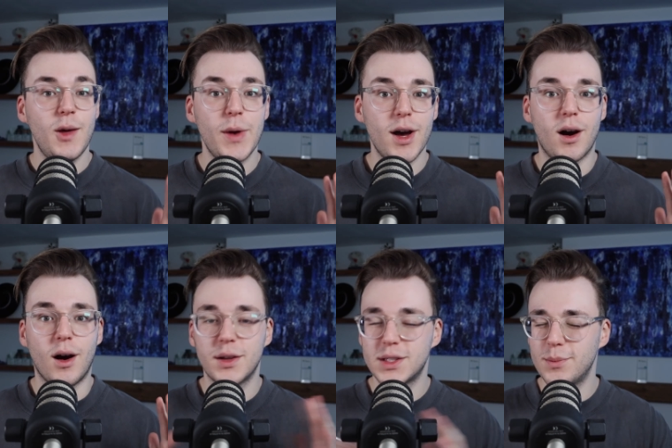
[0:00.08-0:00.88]
we
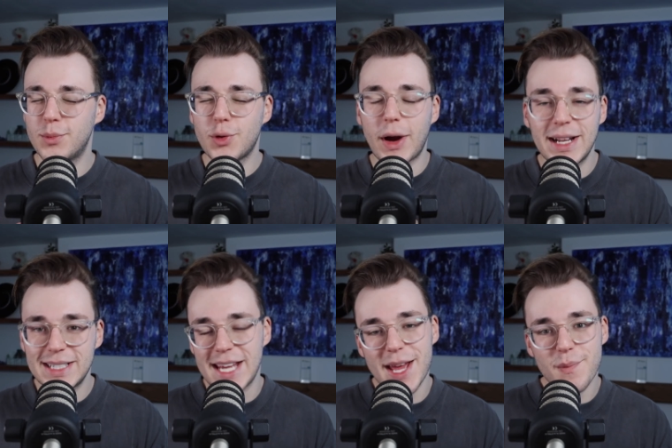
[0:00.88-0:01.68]
are, some great
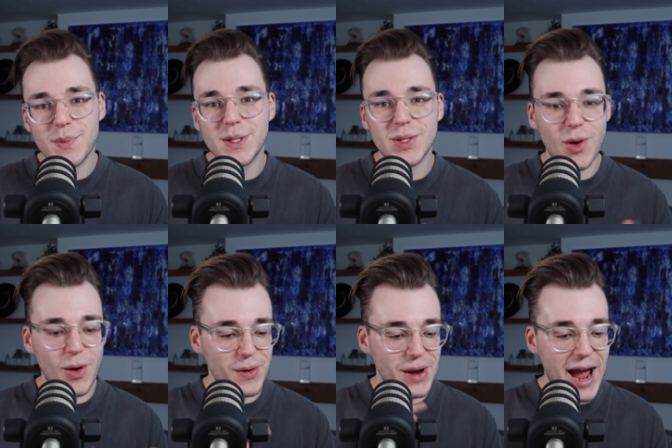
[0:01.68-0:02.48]
tips
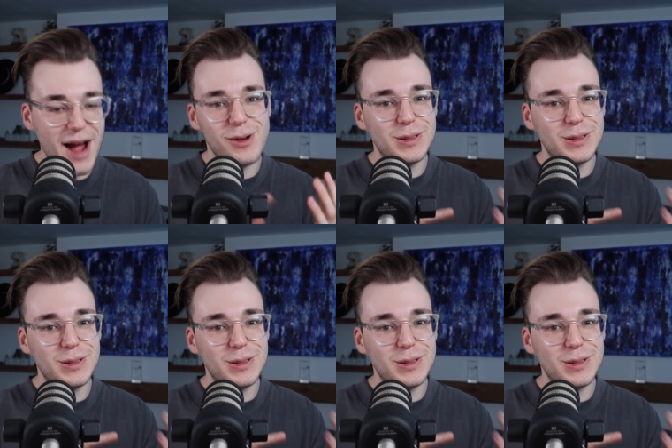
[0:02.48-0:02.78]
on how